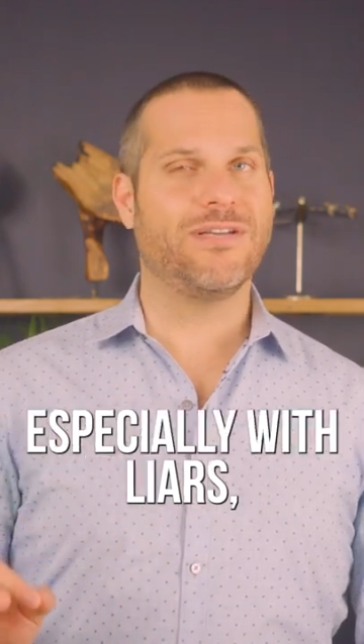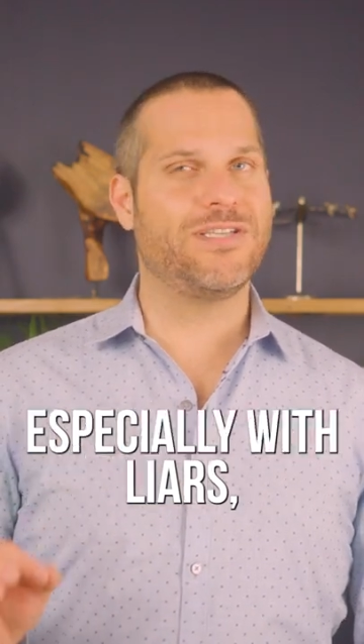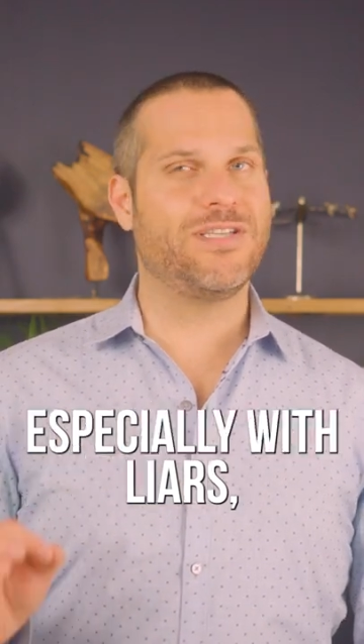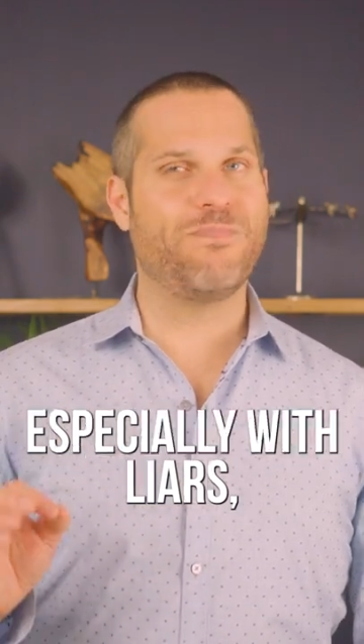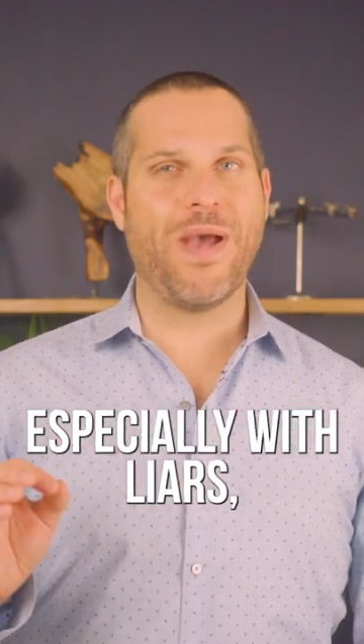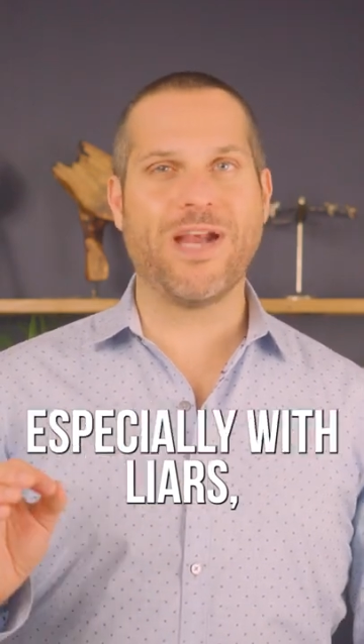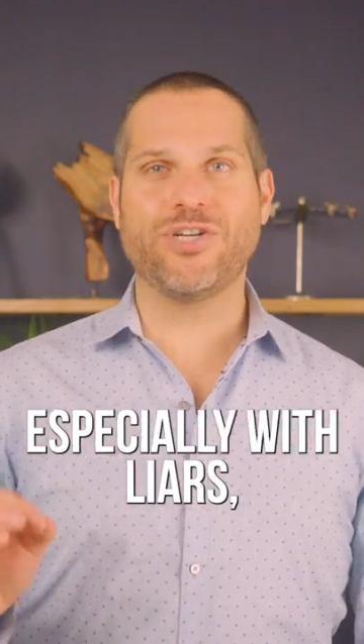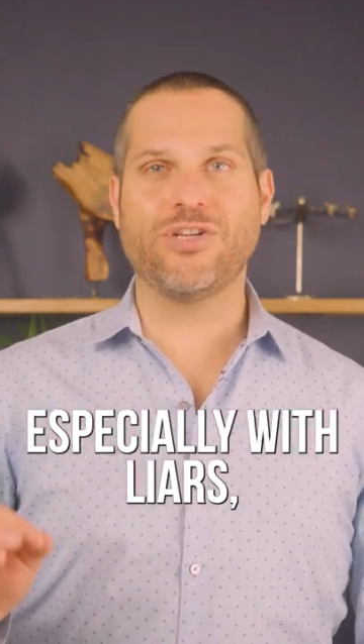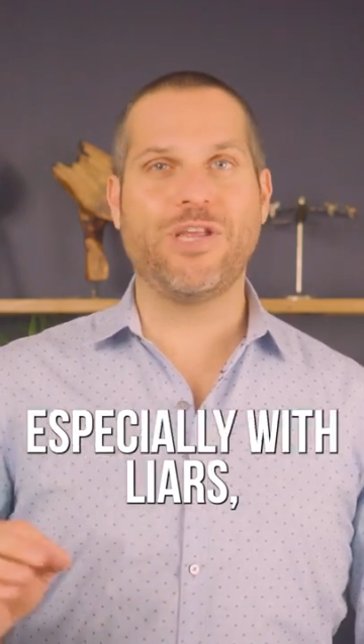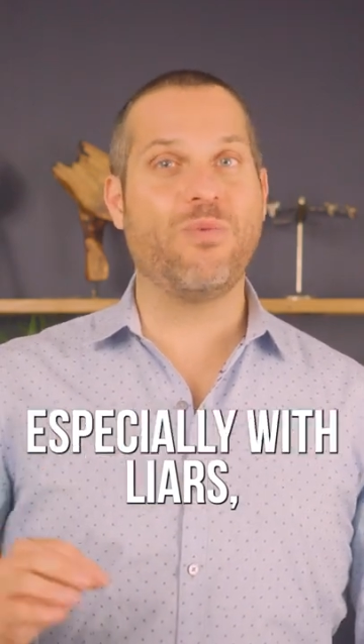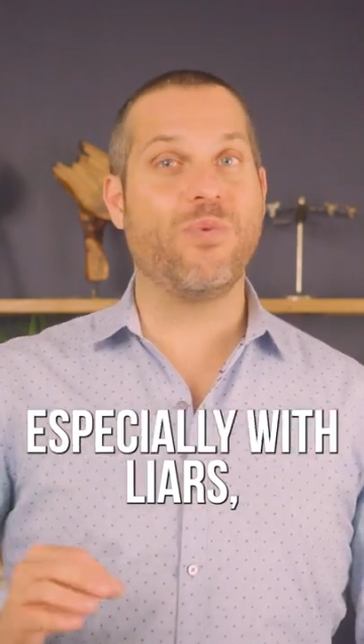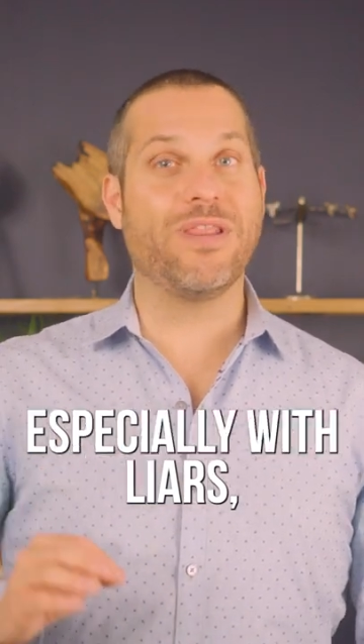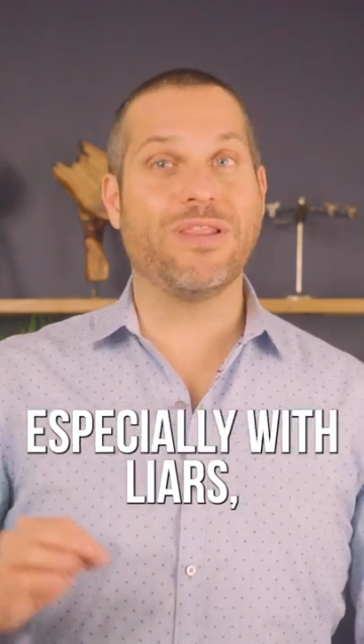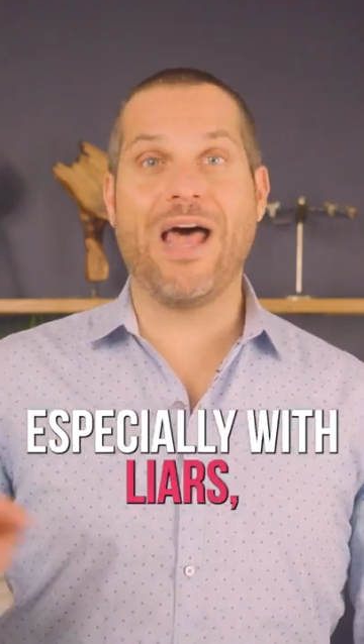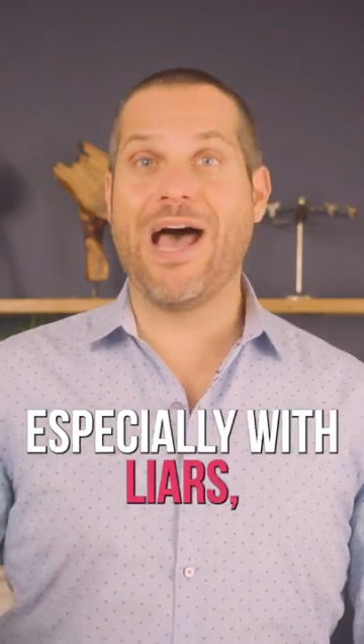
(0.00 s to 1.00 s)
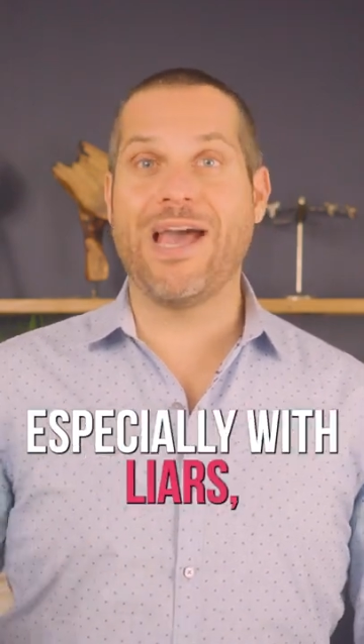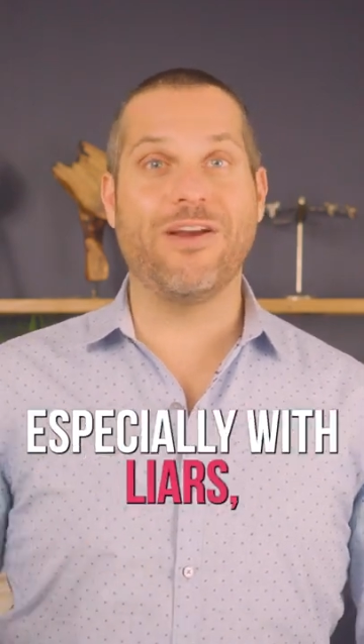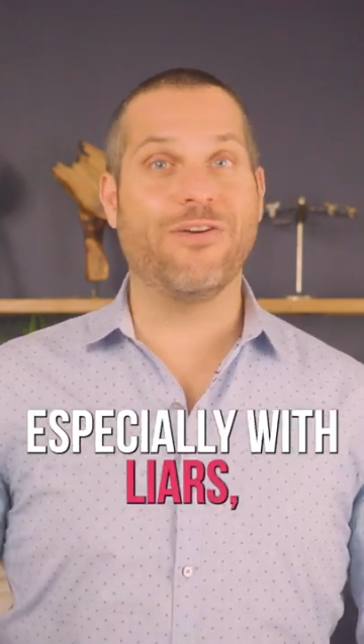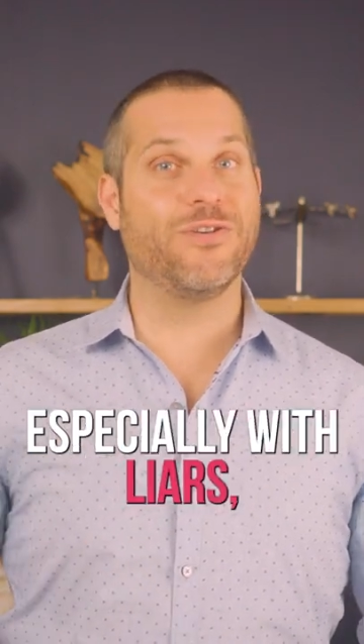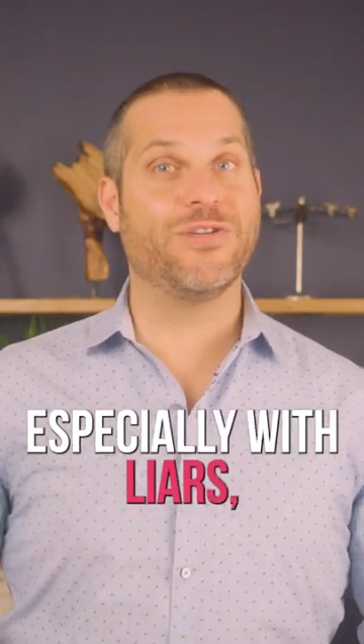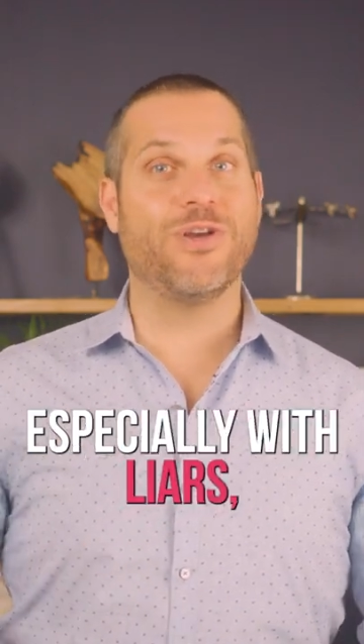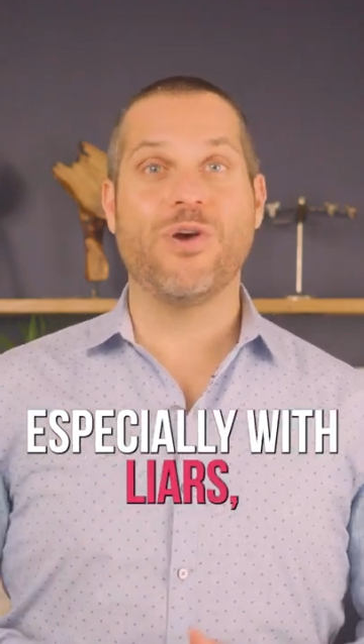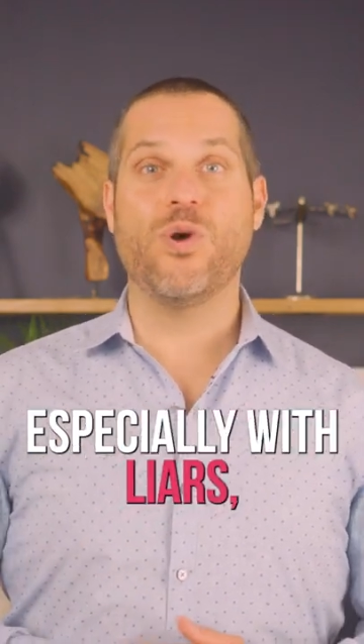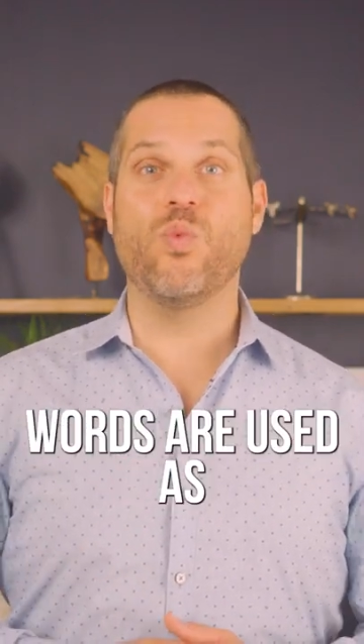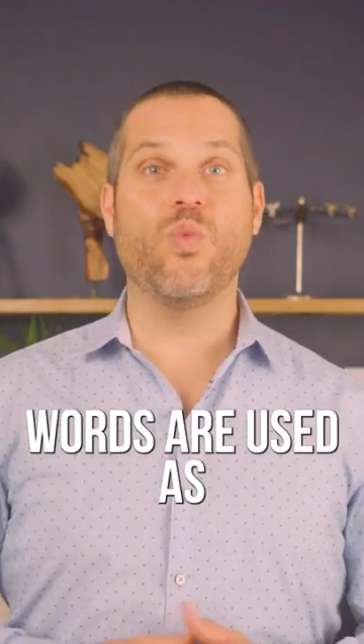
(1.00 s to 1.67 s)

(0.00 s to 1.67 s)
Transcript: especially with liars,